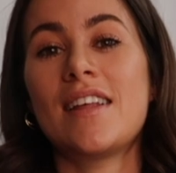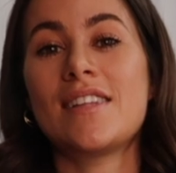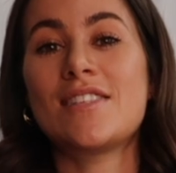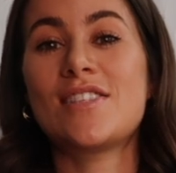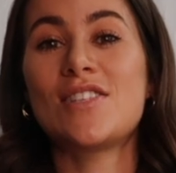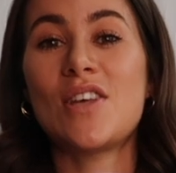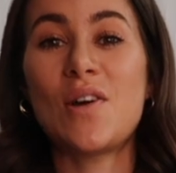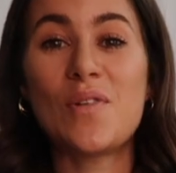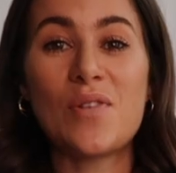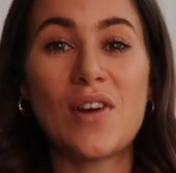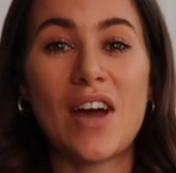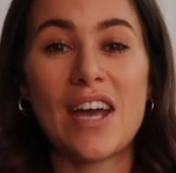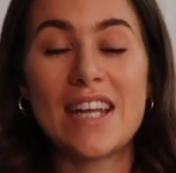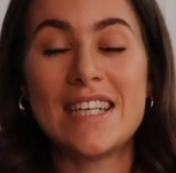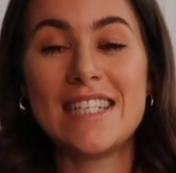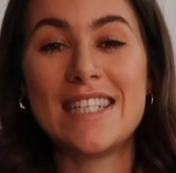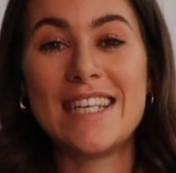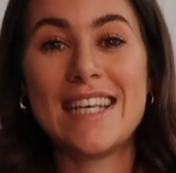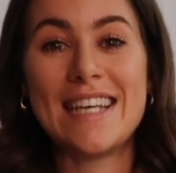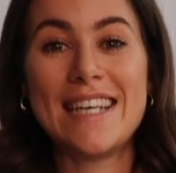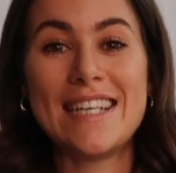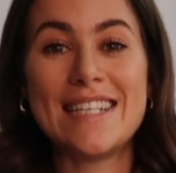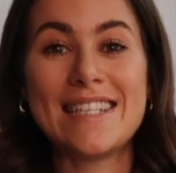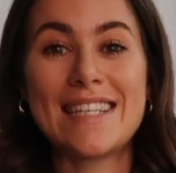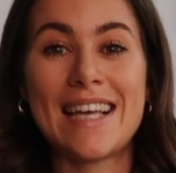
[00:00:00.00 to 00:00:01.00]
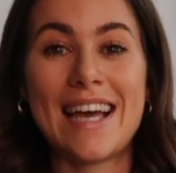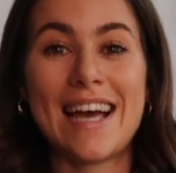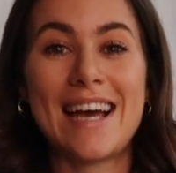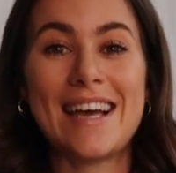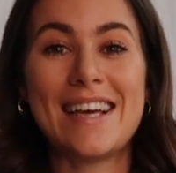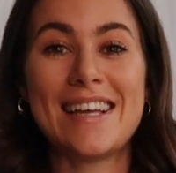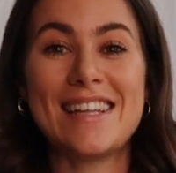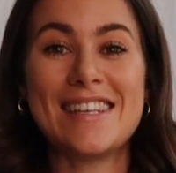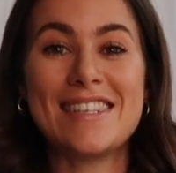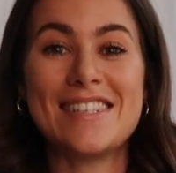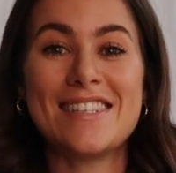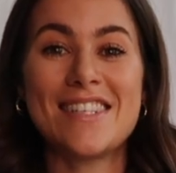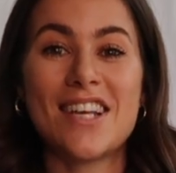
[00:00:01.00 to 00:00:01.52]
It's so 90s,
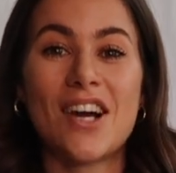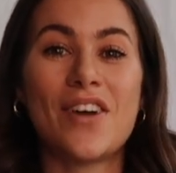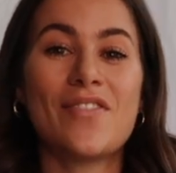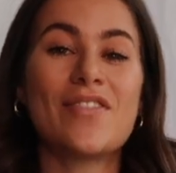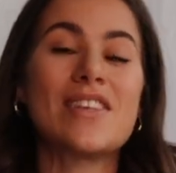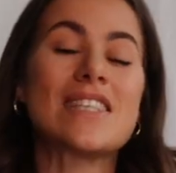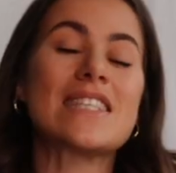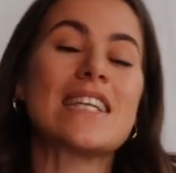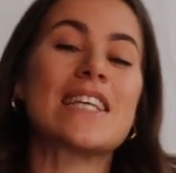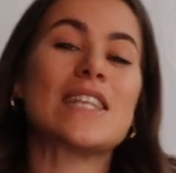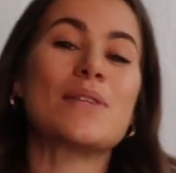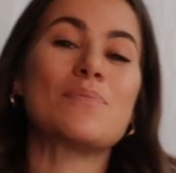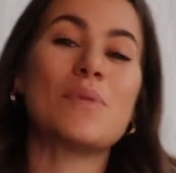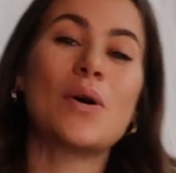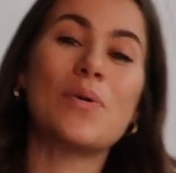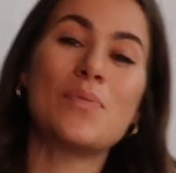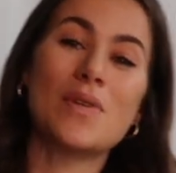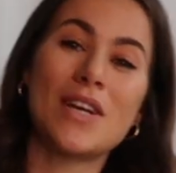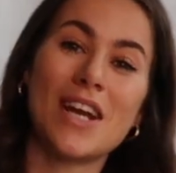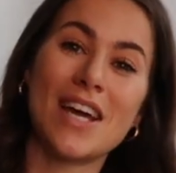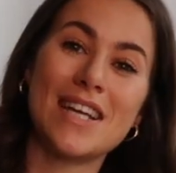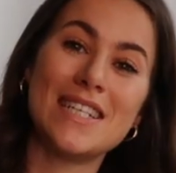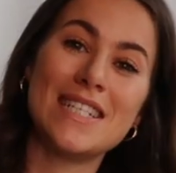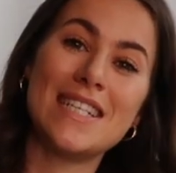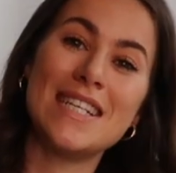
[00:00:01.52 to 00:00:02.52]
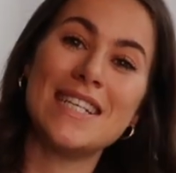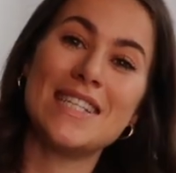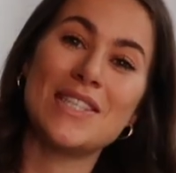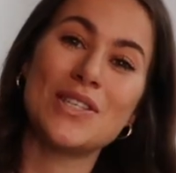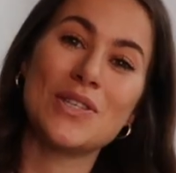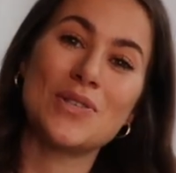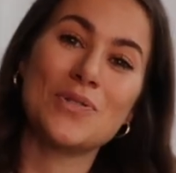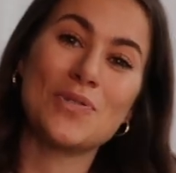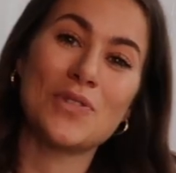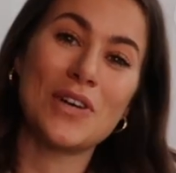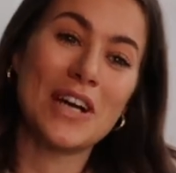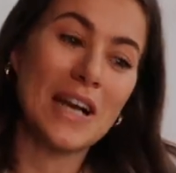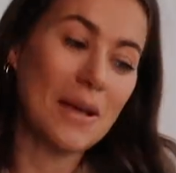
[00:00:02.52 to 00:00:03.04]
and obviously at the moment 90s
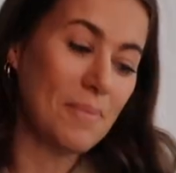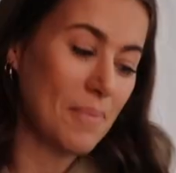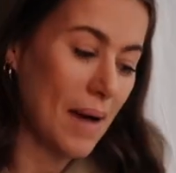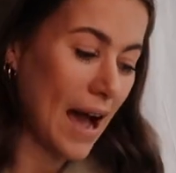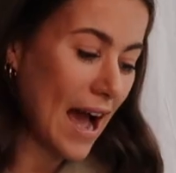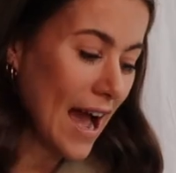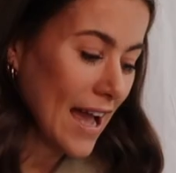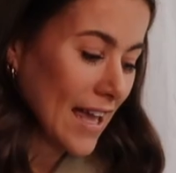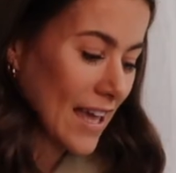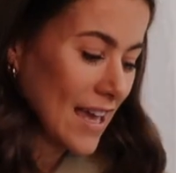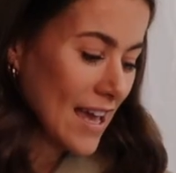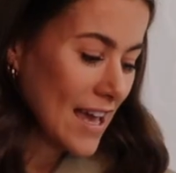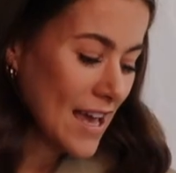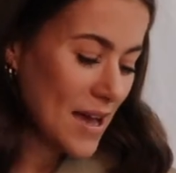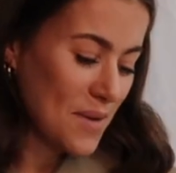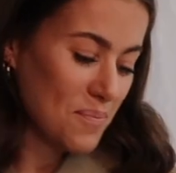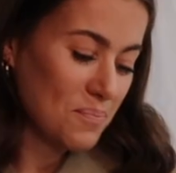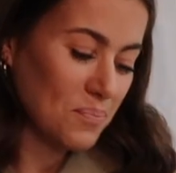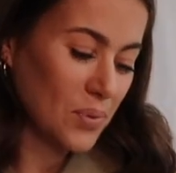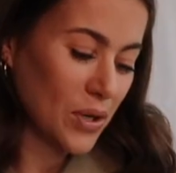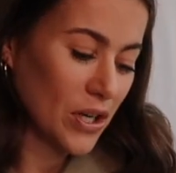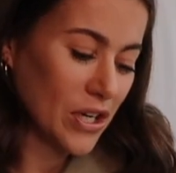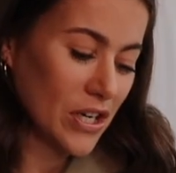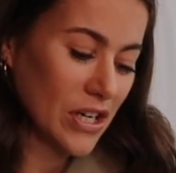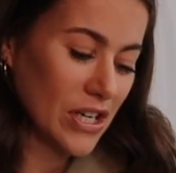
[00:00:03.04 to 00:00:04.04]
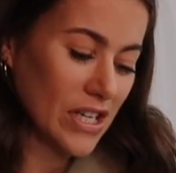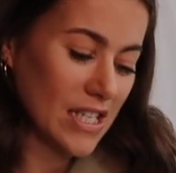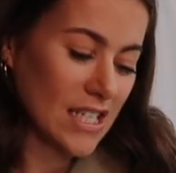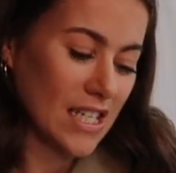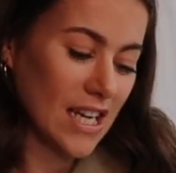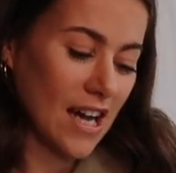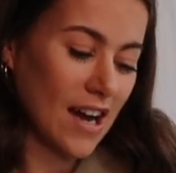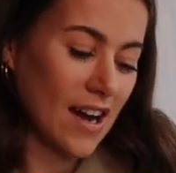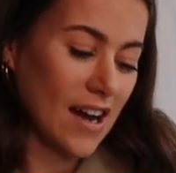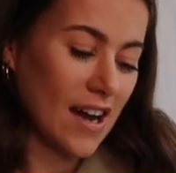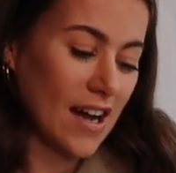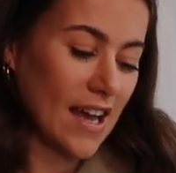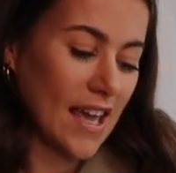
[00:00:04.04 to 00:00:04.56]
is really back, but
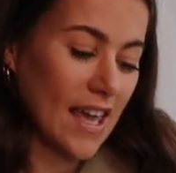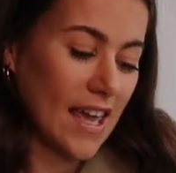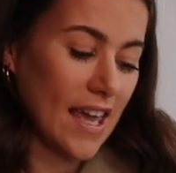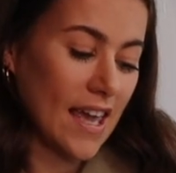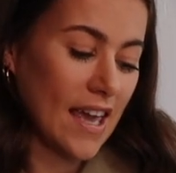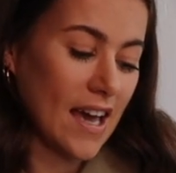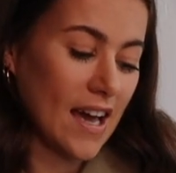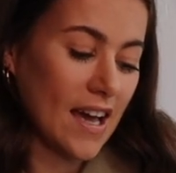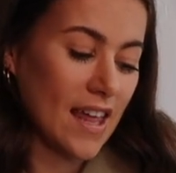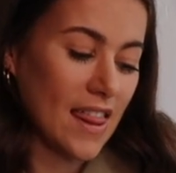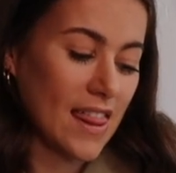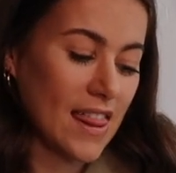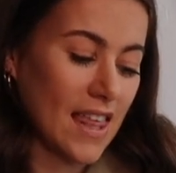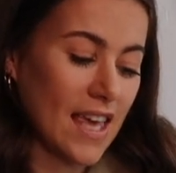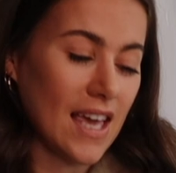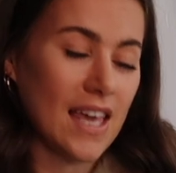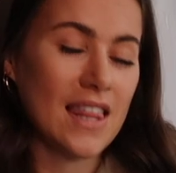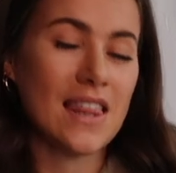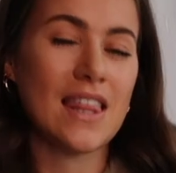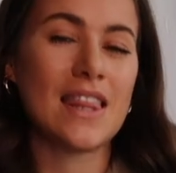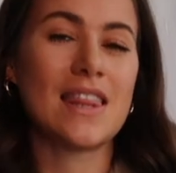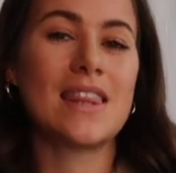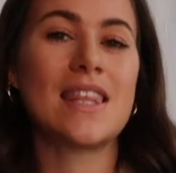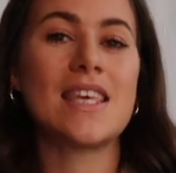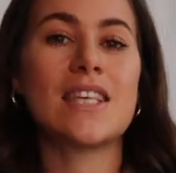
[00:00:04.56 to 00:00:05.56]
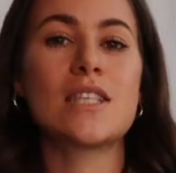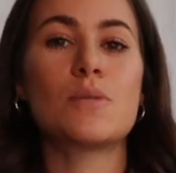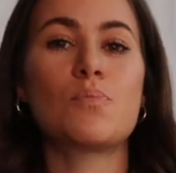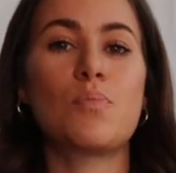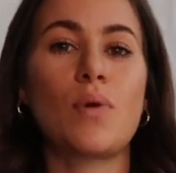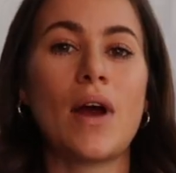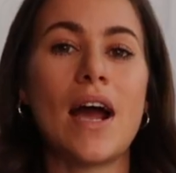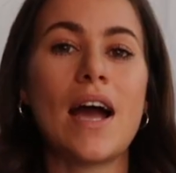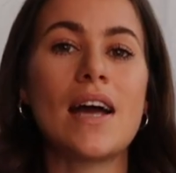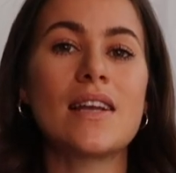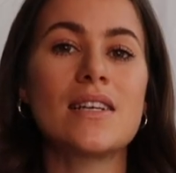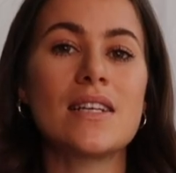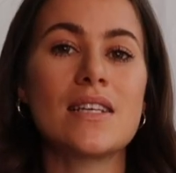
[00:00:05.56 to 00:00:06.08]
I think this
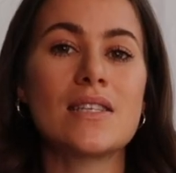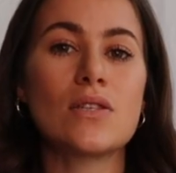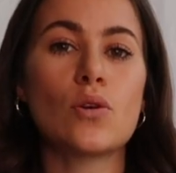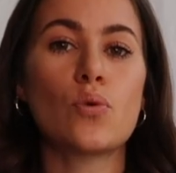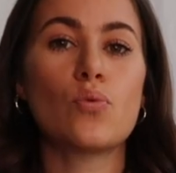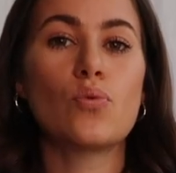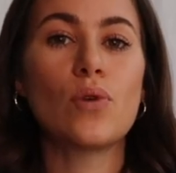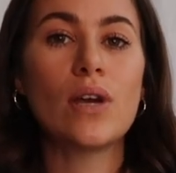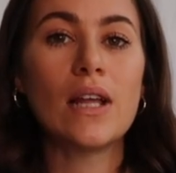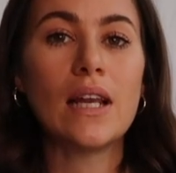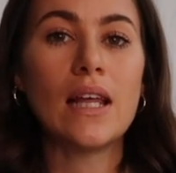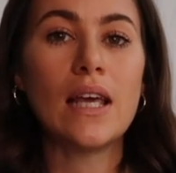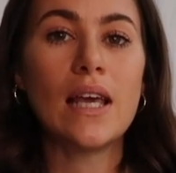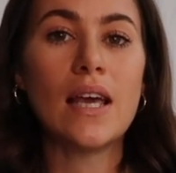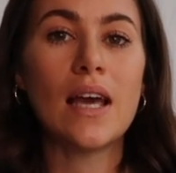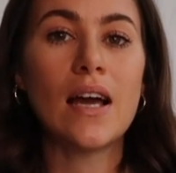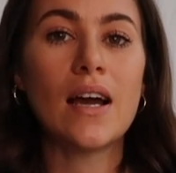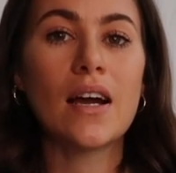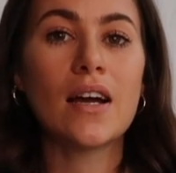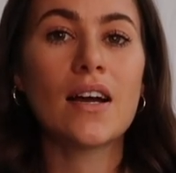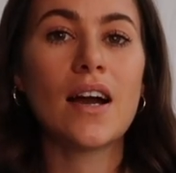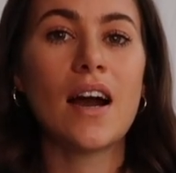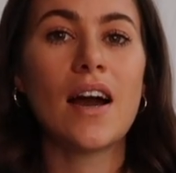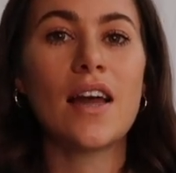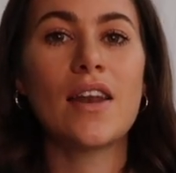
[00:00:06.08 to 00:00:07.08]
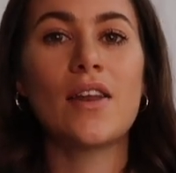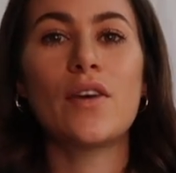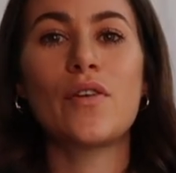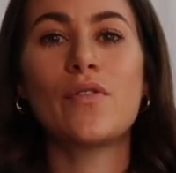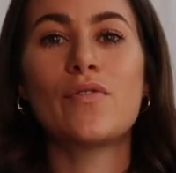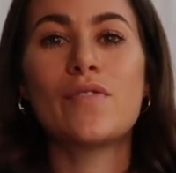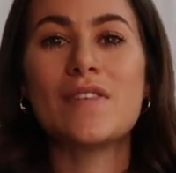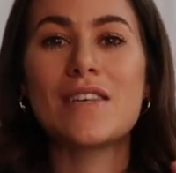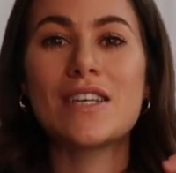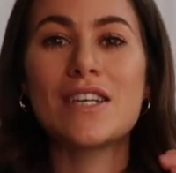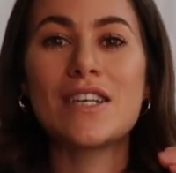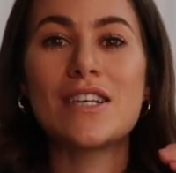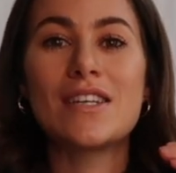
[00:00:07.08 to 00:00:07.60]
brand is a really kind of
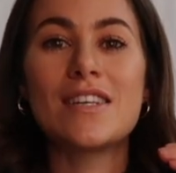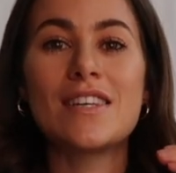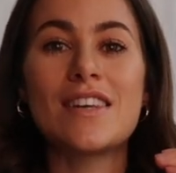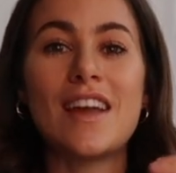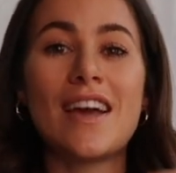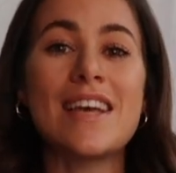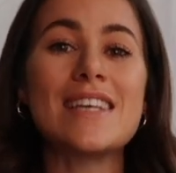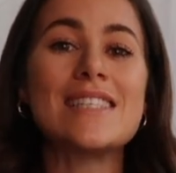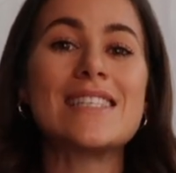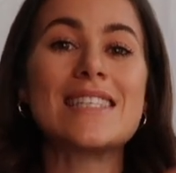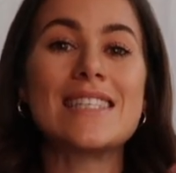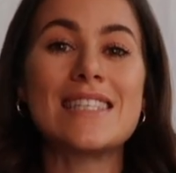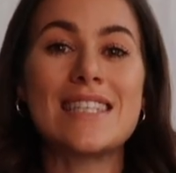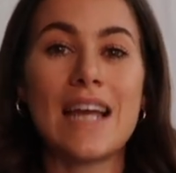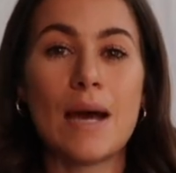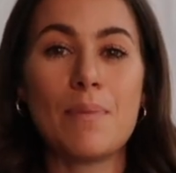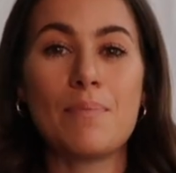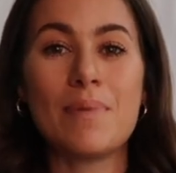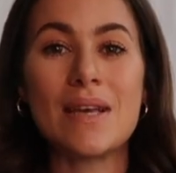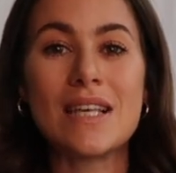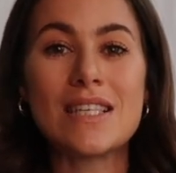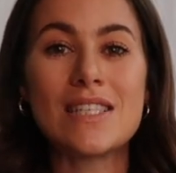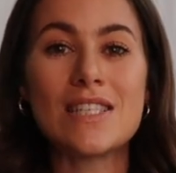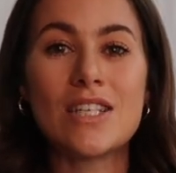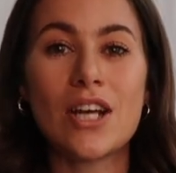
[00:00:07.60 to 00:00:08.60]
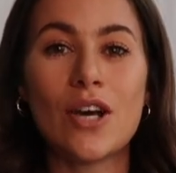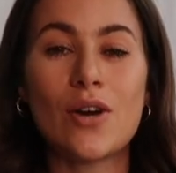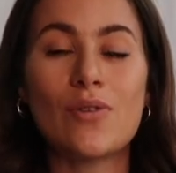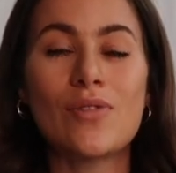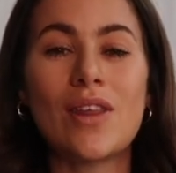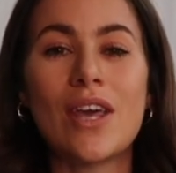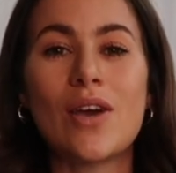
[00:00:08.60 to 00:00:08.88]
nice stepping stone.